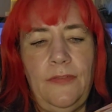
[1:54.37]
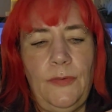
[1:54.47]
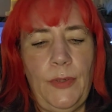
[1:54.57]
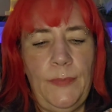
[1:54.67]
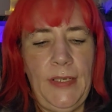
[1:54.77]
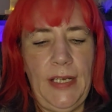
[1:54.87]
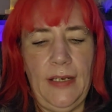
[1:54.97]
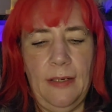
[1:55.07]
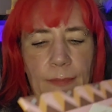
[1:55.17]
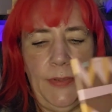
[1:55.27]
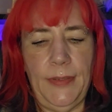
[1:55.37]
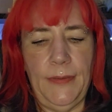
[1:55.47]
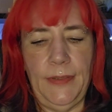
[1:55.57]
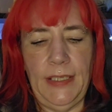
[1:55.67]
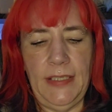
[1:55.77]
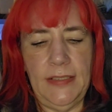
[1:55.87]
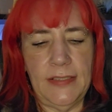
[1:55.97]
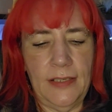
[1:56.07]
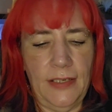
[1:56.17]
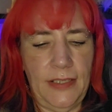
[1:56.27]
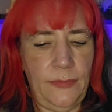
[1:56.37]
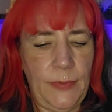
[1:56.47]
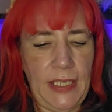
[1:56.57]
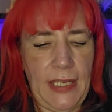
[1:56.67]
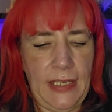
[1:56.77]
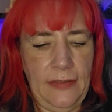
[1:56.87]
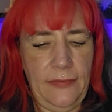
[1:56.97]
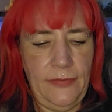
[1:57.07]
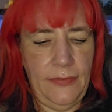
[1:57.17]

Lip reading: If you open it up, inside we have